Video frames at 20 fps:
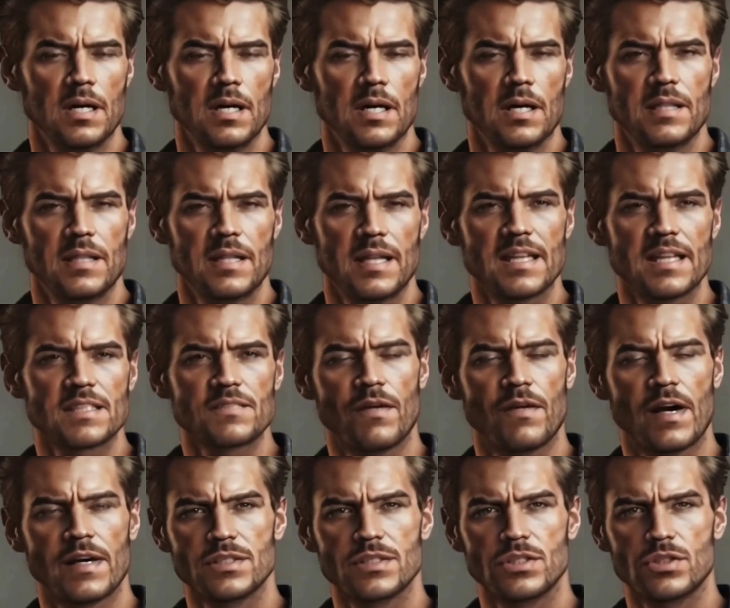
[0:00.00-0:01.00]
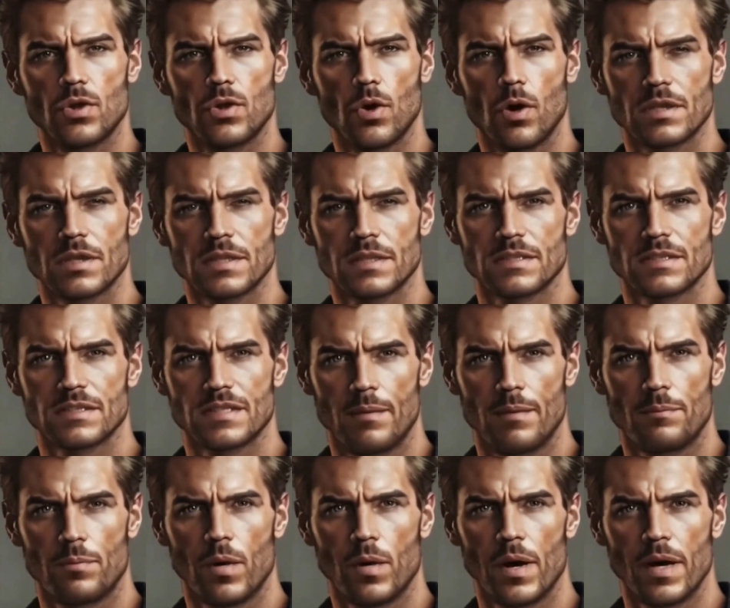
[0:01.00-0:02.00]
The guest finds it daunting to step
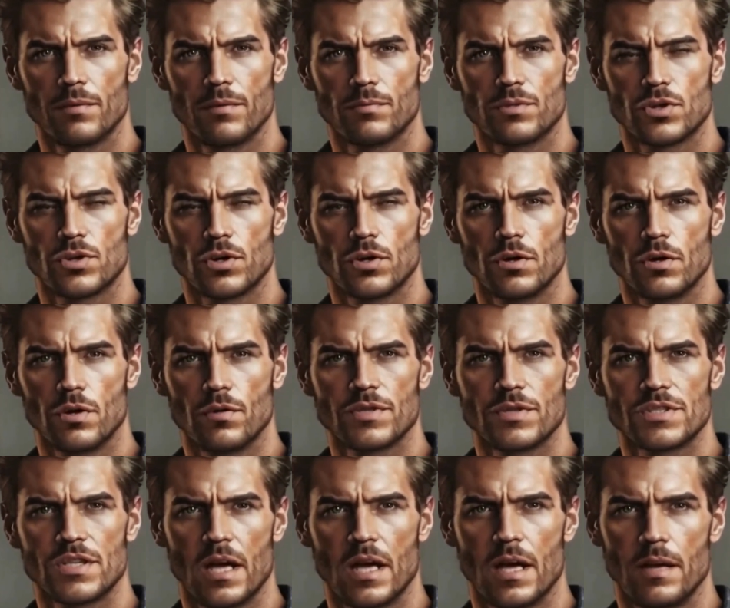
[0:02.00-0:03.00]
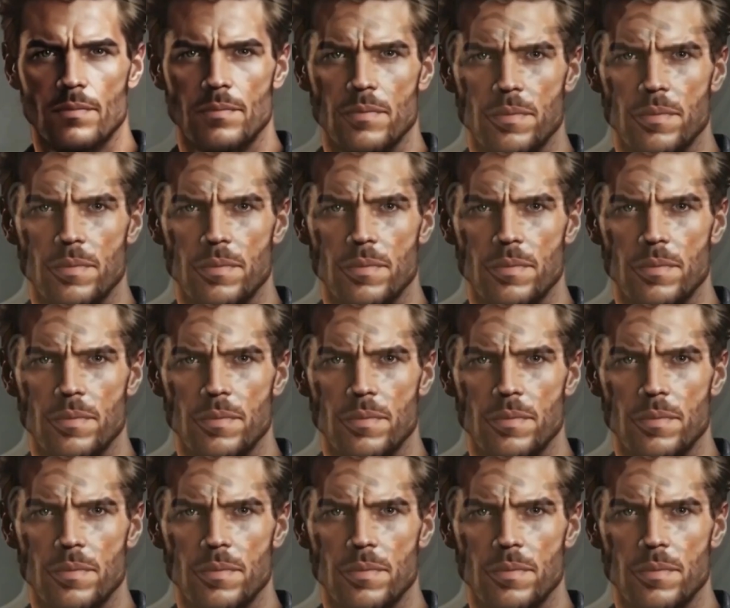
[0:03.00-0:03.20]
away and return over time.